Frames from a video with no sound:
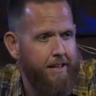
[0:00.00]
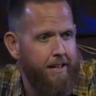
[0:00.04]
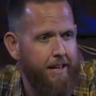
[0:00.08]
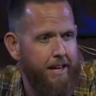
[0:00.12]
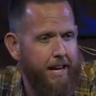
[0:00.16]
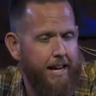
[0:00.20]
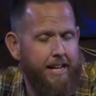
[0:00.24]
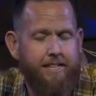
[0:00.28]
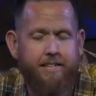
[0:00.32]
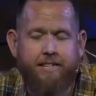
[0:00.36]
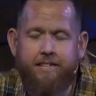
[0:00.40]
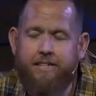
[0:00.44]

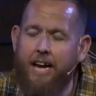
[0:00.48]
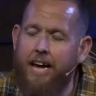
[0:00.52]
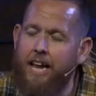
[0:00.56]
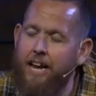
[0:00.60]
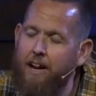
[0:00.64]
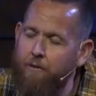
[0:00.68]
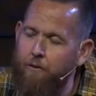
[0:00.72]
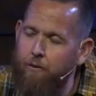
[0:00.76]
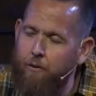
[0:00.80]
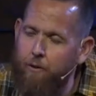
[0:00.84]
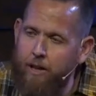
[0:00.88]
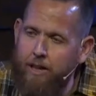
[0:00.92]
Instead
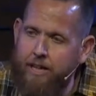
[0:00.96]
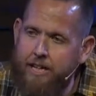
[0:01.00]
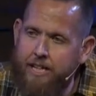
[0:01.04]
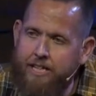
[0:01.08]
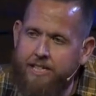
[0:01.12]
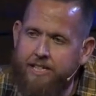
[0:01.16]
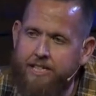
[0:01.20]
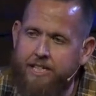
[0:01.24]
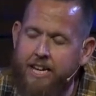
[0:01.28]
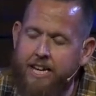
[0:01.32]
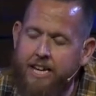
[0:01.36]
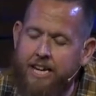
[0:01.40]
of really
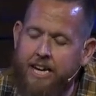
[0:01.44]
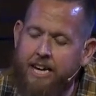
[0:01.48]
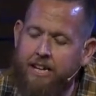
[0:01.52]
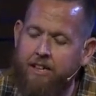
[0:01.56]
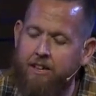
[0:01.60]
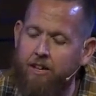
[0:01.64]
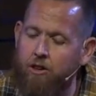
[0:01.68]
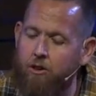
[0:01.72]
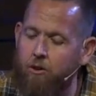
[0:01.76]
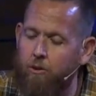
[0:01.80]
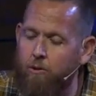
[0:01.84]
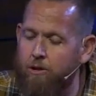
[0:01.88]

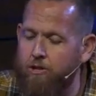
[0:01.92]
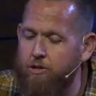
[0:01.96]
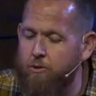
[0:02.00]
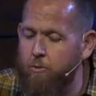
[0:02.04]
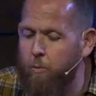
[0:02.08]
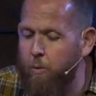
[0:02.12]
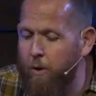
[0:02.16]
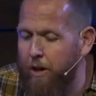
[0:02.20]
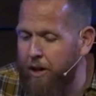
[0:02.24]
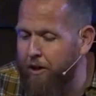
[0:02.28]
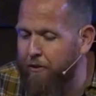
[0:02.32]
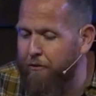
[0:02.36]
seeking the Lord's
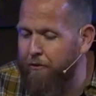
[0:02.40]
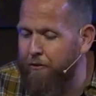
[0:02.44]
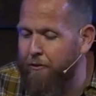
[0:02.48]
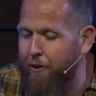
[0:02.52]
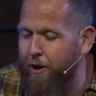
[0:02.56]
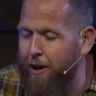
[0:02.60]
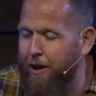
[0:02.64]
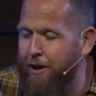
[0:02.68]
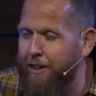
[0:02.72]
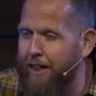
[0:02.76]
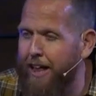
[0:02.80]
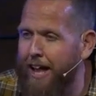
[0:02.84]
will
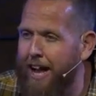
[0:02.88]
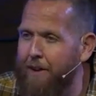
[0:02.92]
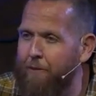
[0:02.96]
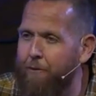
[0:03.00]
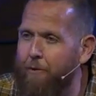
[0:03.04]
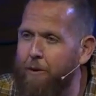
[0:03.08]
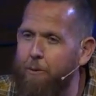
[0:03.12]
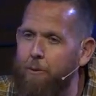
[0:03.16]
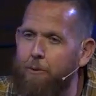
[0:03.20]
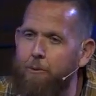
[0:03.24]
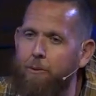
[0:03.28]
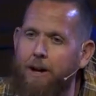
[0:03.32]
for our
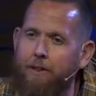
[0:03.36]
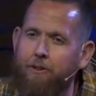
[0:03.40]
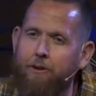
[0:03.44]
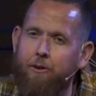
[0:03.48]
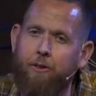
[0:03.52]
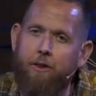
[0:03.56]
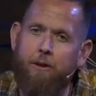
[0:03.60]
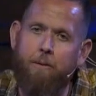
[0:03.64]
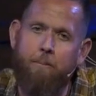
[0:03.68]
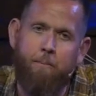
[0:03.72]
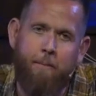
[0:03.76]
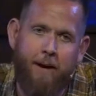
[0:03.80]
life, we would rather
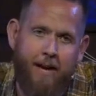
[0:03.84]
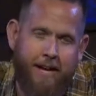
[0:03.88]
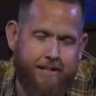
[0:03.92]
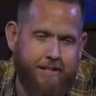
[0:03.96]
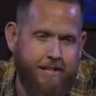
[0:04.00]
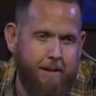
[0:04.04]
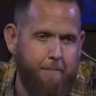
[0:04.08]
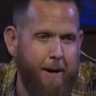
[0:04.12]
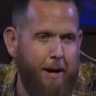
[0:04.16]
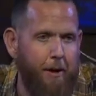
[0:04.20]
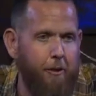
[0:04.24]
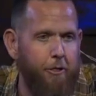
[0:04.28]

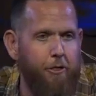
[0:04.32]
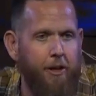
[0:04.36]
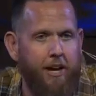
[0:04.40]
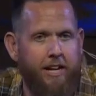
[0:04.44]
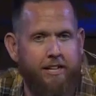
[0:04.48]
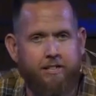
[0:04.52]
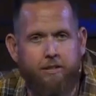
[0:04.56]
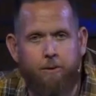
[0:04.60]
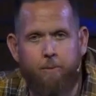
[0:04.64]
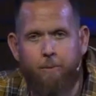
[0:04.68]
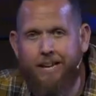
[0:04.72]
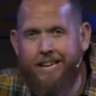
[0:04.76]
lament about
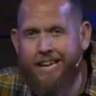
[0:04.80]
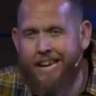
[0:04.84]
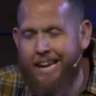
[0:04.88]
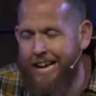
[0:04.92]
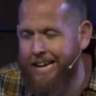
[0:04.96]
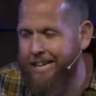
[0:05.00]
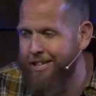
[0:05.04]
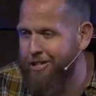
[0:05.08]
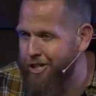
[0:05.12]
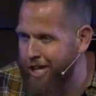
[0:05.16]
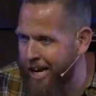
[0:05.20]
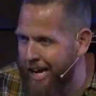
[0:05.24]
things that we
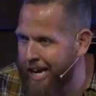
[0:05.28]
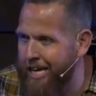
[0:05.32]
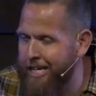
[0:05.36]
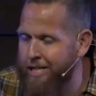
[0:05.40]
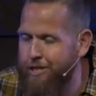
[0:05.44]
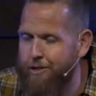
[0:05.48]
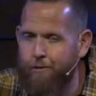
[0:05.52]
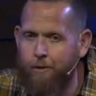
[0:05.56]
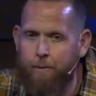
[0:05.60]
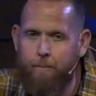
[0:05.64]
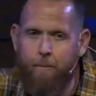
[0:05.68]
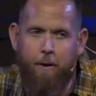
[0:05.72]
can't
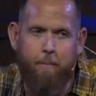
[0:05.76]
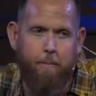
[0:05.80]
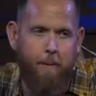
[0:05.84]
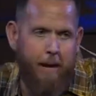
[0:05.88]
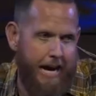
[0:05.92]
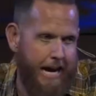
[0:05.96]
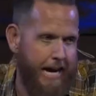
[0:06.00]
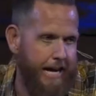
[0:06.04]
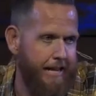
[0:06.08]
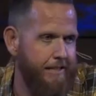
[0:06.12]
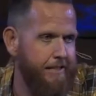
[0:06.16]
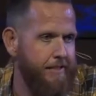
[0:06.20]
change from our
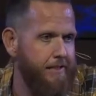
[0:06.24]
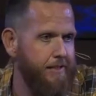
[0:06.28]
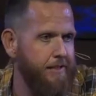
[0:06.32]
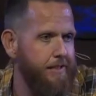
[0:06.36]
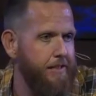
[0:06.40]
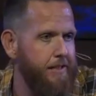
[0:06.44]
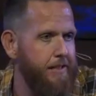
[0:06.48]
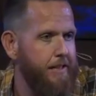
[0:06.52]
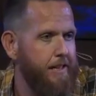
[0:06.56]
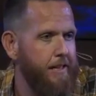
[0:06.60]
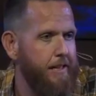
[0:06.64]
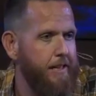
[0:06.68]
past.
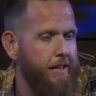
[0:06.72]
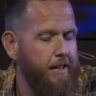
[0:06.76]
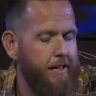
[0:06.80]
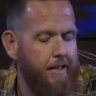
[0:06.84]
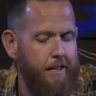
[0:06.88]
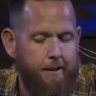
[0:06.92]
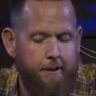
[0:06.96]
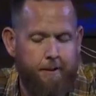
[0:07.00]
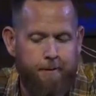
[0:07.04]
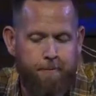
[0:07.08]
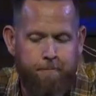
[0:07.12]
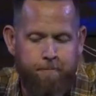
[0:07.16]

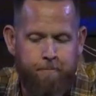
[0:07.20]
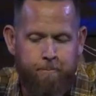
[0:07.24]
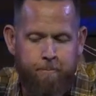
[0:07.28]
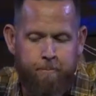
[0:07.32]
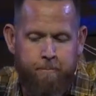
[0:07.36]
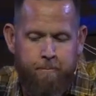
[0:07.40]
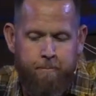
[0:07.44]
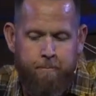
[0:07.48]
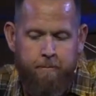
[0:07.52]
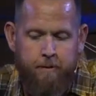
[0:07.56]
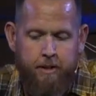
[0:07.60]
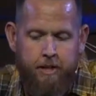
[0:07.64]

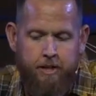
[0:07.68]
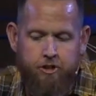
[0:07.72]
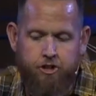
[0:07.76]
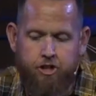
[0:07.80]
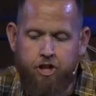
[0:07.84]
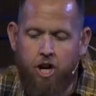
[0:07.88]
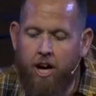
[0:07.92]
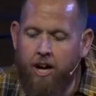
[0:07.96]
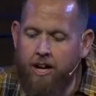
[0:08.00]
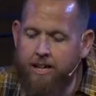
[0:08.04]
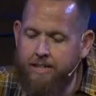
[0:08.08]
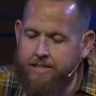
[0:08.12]

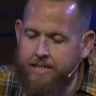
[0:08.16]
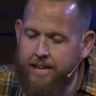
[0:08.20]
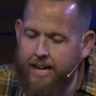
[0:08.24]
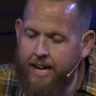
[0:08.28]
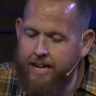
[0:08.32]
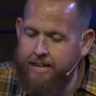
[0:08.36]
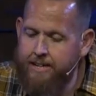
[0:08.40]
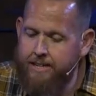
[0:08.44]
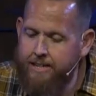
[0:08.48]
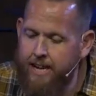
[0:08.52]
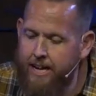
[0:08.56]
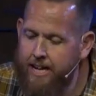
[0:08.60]
John
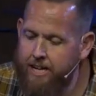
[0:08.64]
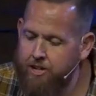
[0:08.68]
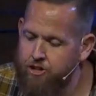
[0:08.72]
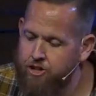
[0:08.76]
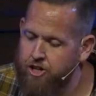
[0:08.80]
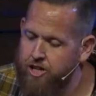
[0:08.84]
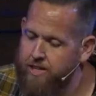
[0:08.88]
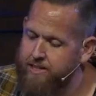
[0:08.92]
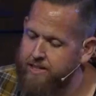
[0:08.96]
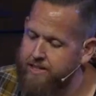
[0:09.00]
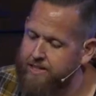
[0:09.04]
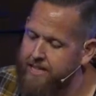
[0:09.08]
10:10,
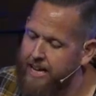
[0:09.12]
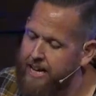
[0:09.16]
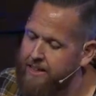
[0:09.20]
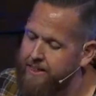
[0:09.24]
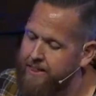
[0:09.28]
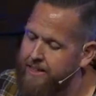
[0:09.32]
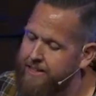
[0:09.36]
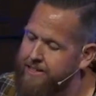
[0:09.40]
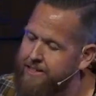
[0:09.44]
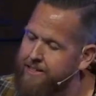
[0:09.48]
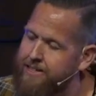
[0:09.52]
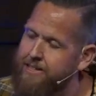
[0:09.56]
Jesus
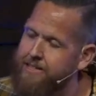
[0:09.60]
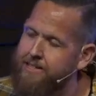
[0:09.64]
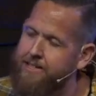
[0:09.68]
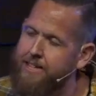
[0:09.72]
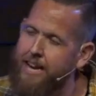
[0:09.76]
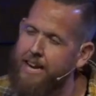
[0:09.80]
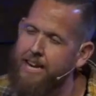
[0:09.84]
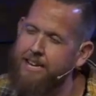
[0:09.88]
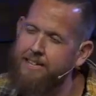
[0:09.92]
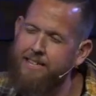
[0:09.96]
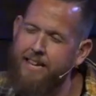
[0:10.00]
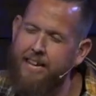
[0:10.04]
had this to
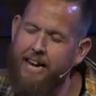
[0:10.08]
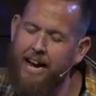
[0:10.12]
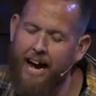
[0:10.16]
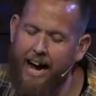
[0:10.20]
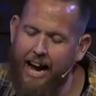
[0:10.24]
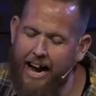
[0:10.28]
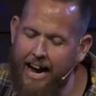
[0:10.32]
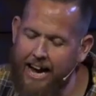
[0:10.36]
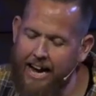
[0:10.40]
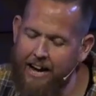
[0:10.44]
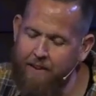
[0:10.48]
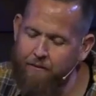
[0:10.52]
say. He said,
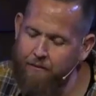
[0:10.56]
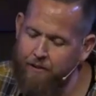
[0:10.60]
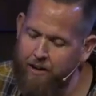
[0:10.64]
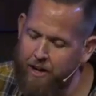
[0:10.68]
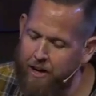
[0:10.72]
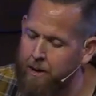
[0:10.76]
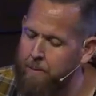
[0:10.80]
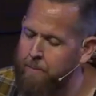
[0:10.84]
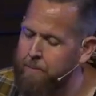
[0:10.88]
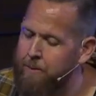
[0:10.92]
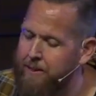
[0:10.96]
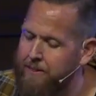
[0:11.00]
I have
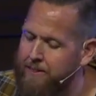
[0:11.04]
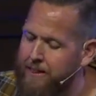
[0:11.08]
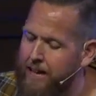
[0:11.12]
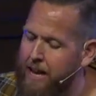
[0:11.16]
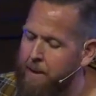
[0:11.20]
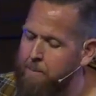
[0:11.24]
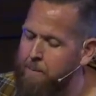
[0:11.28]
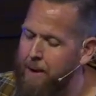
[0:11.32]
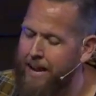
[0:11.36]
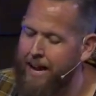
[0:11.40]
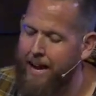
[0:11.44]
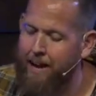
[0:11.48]
come that
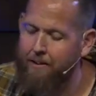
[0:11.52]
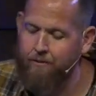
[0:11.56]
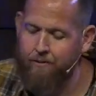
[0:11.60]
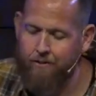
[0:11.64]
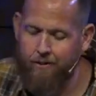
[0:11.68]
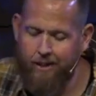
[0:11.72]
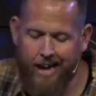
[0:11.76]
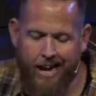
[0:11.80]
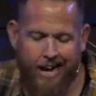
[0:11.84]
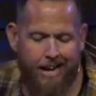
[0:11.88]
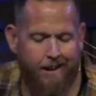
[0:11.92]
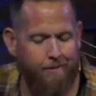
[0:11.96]
they may
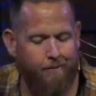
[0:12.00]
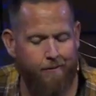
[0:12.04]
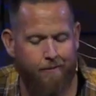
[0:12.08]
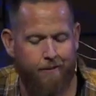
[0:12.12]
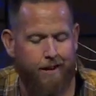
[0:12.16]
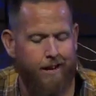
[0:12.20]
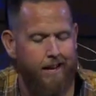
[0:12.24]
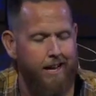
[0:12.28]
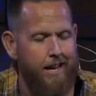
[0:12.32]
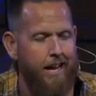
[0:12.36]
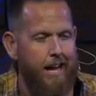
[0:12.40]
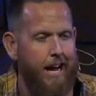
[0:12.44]
have life,
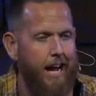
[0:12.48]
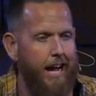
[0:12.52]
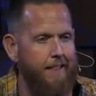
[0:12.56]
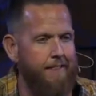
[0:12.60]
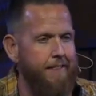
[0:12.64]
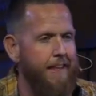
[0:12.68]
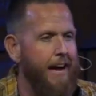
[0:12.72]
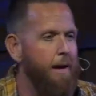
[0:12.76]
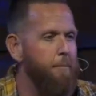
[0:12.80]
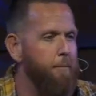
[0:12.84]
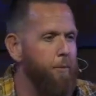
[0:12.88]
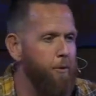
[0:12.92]

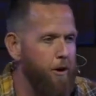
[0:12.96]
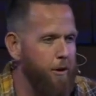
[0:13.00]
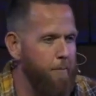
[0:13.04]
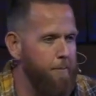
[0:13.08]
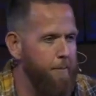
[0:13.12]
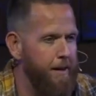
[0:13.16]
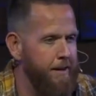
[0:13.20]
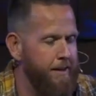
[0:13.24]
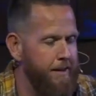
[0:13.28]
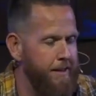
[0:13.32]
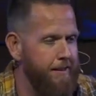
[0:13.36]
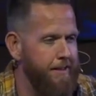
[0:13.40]
and that more
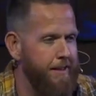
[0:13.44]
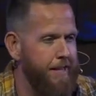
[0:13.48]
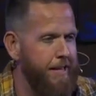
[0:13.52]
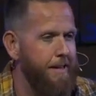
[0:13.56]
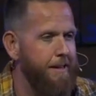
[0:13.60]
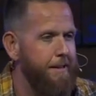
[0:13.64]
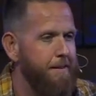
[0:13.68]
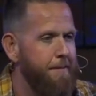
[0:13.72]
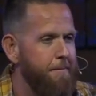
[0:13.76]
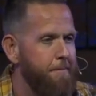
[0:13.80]
abundantly.